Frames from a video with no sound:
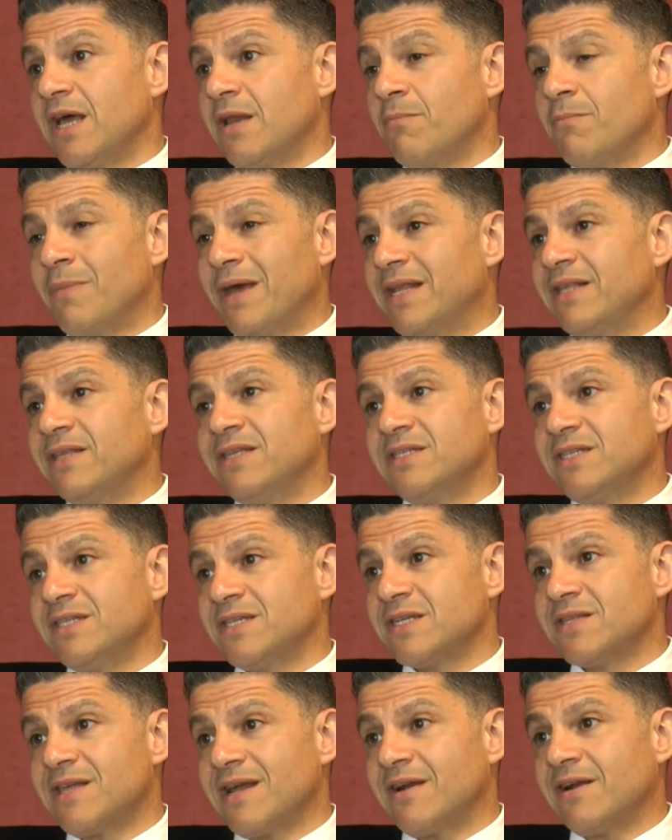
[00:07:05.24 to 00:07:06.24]
And many
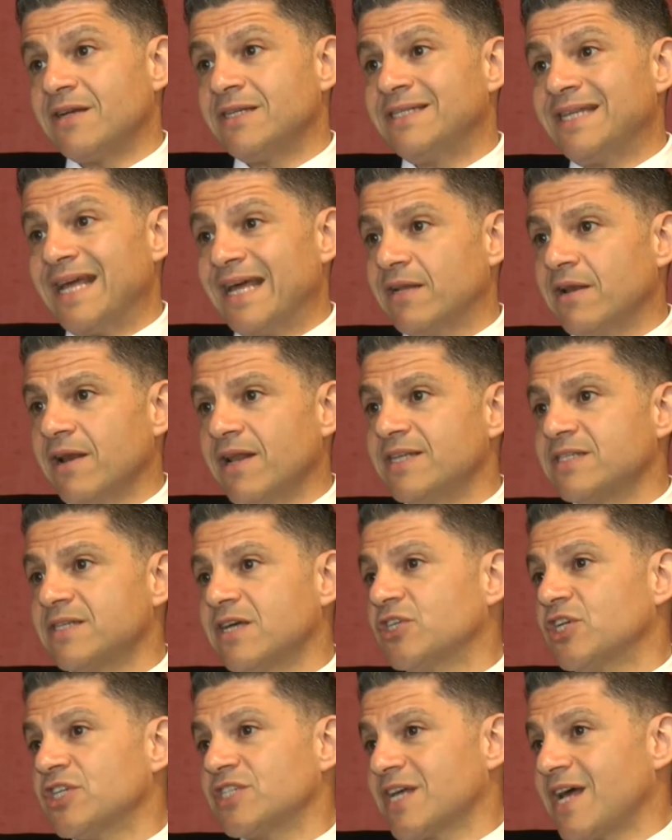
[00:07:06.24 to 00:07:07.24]
diseases that are deadly,
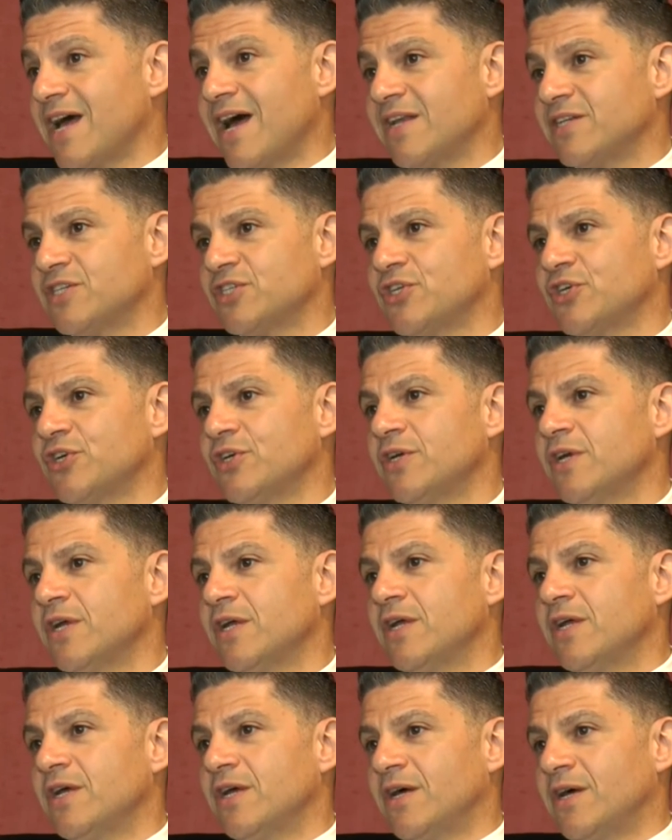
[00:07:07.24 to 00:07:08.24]
such as cancer,
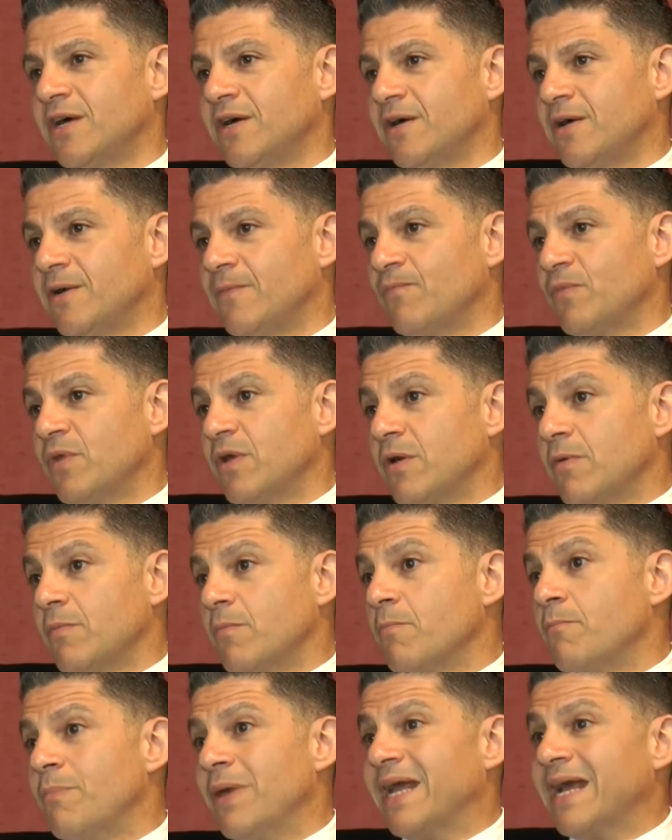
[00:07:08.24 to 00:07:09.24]

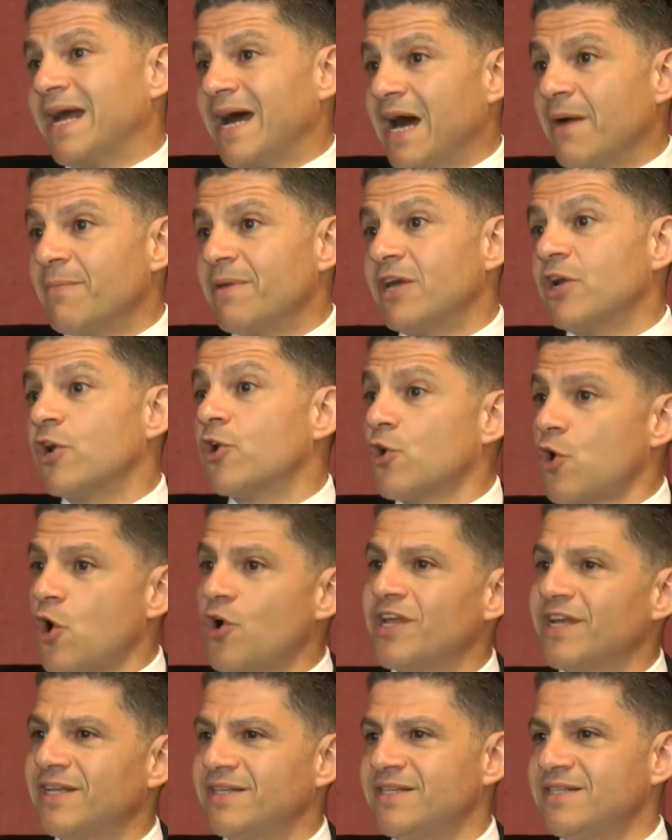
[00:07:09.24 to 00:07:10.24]
becoming
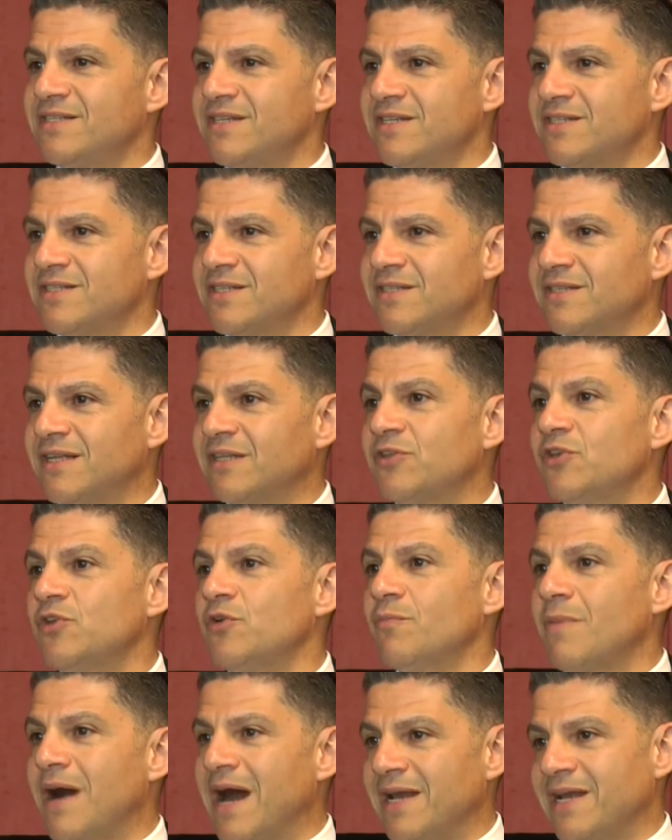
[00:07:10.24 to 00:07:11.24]
chronic diseases that
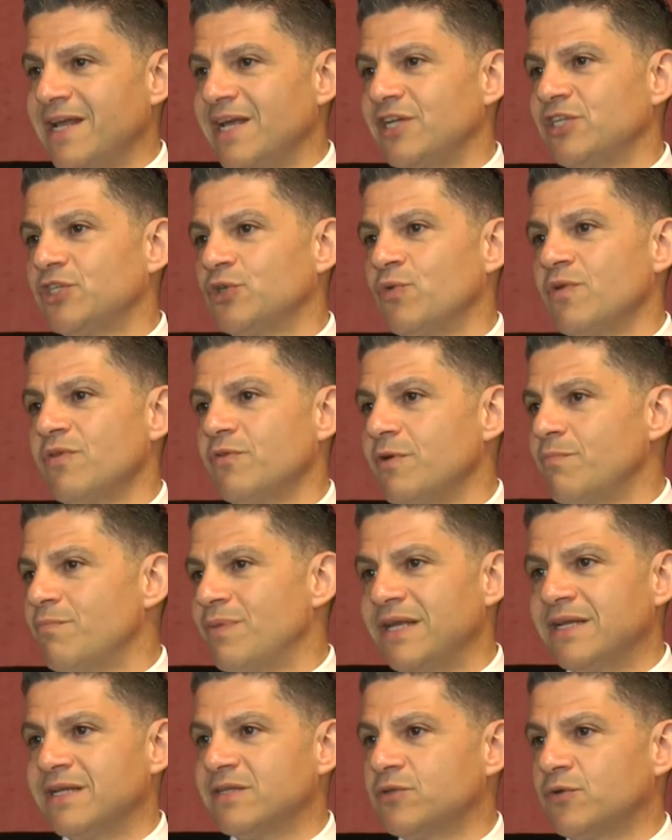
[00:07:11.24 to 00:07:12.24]
you manage with
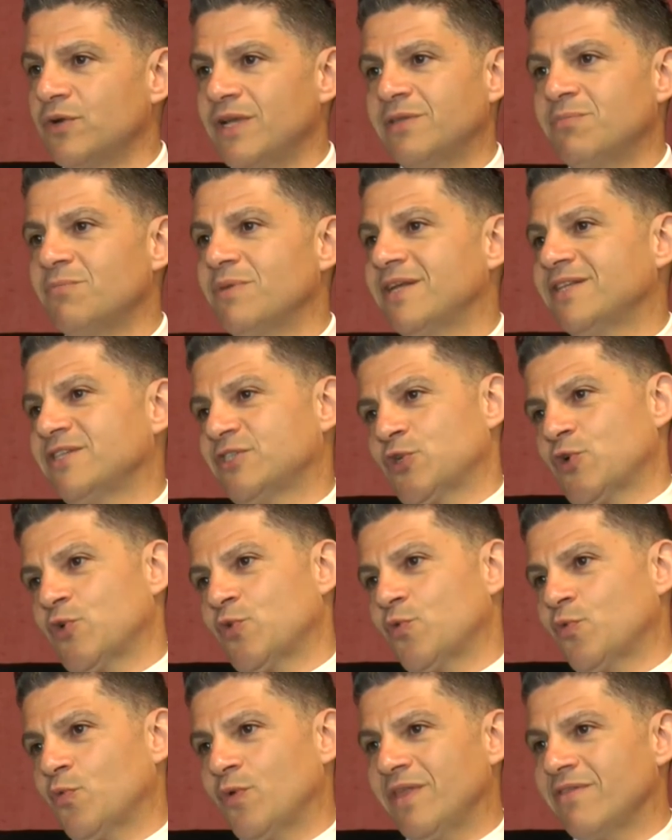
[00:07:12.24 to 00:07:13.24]
repeated treatments
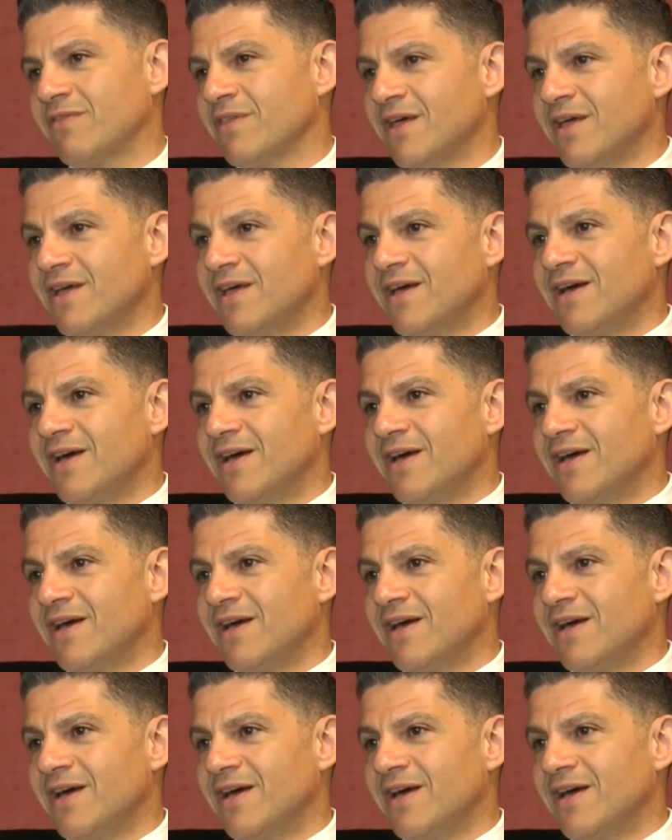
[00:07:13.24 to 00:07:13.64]
or with